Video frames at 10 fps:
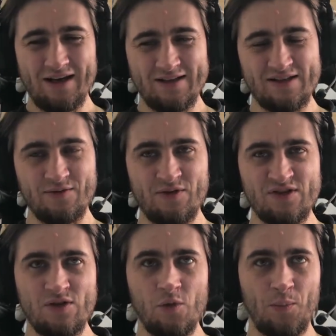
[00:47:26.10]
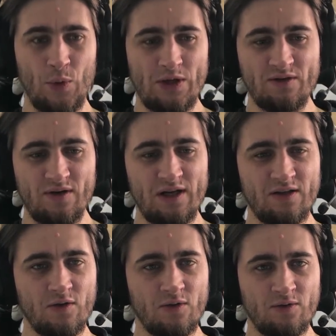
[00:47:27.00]
So there is no point really
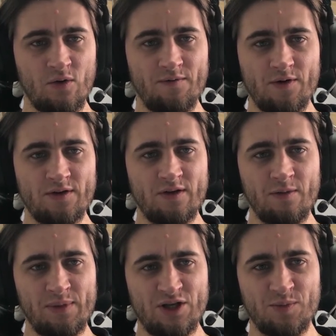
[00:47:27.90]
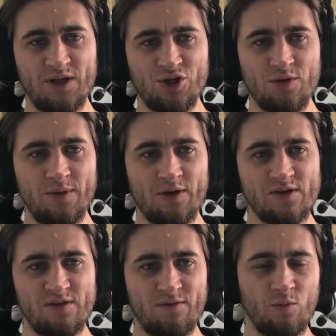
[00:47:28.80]
to offer it in the Pledge Manager,
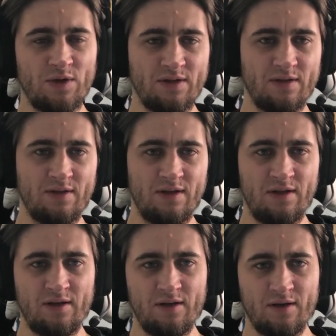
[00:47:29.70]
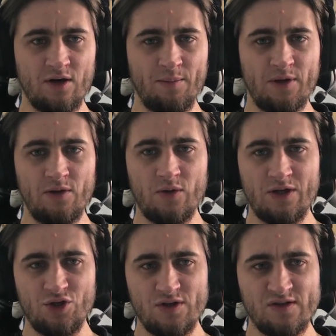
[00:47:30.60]
because if you want the copy, you
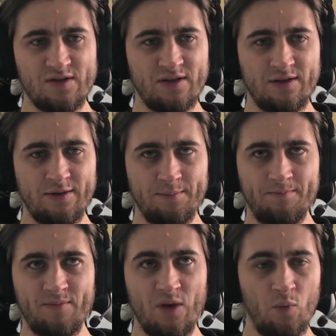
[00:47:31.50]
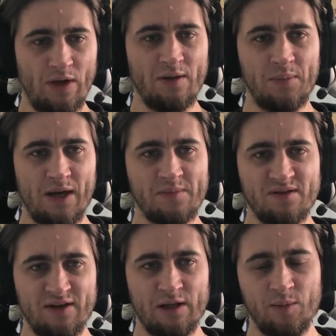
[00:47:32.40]
can just, when it becomes
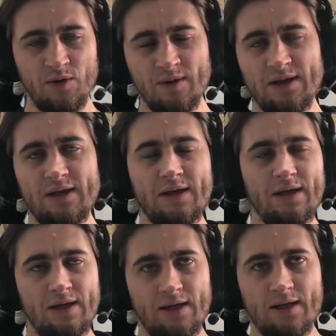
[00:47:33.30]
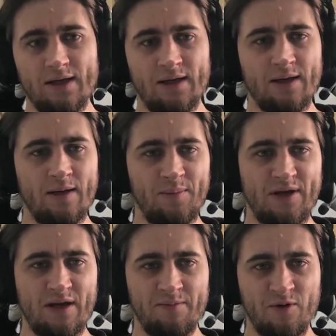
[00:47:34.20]
available,
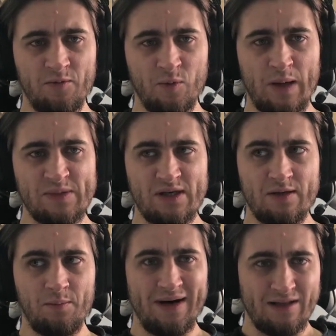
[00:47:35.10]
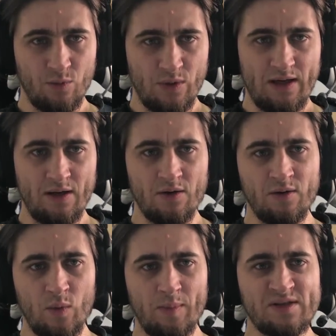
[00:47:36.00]
pick it up from the website. By the way, on
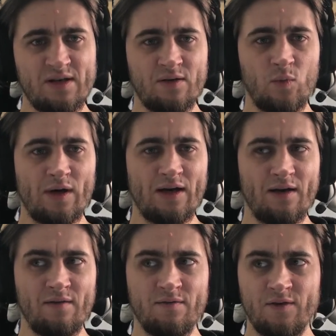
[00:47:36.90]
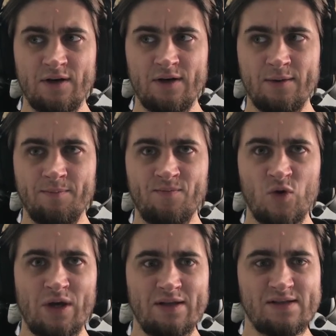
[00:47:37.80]
the website we have
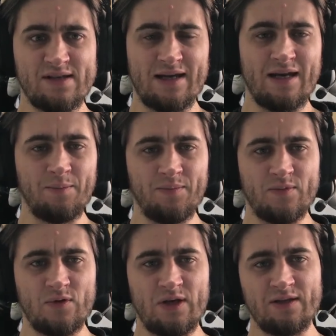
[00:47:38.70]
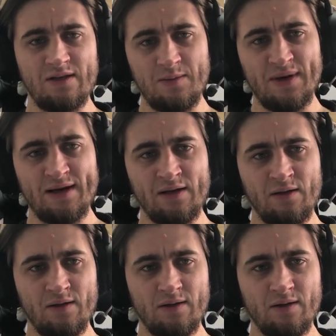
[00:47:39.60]
you can sign up to get an email